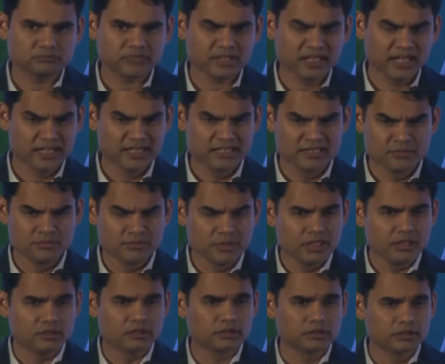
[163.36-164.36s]
And in the
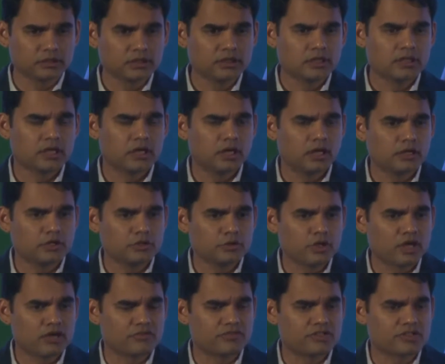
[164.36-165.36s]
middle, you
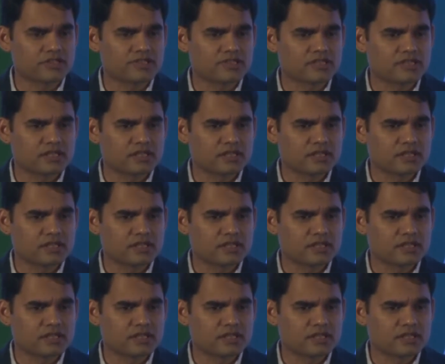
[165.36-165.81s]
have this